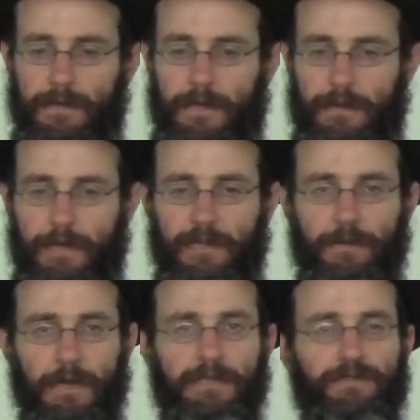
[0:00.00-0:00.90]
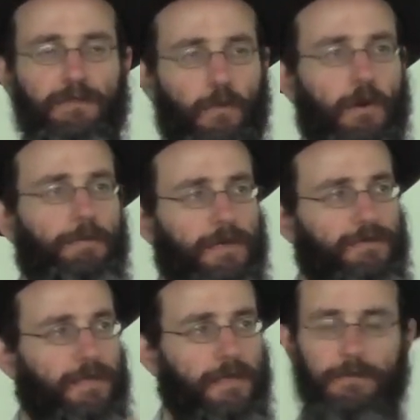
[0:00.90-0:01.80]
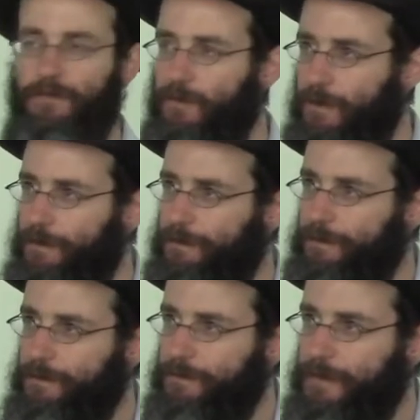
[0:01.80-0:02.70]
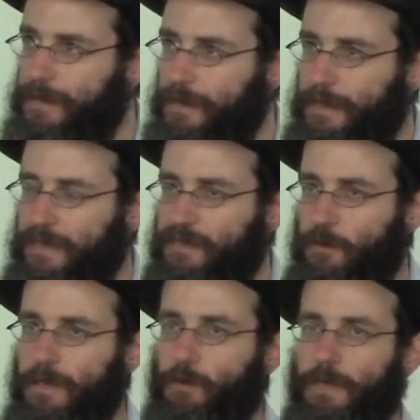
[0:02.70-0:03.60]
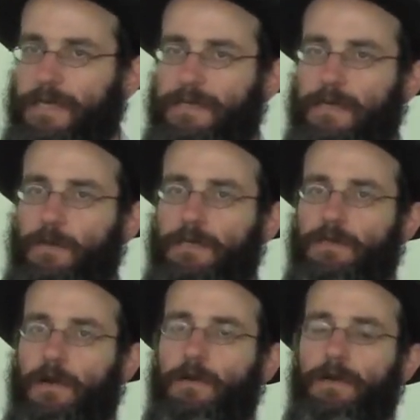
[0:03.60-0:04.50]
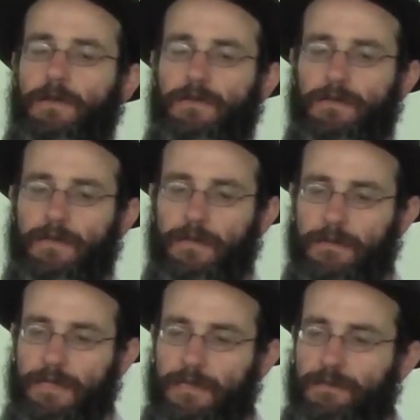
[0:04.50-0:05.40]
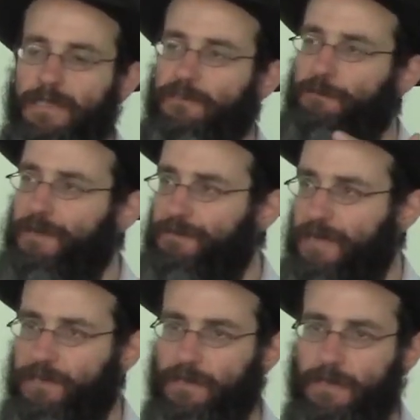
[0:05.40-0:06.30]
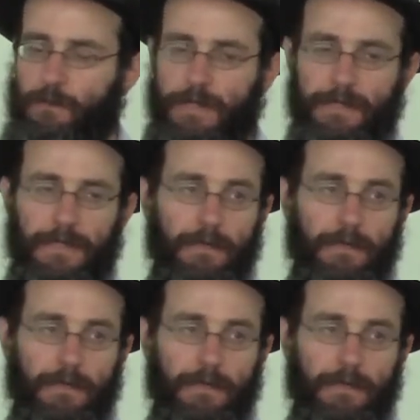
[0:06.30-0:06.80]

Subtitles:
it becomes even more perfect than before. So we can talk about degrees of perfection, and we can say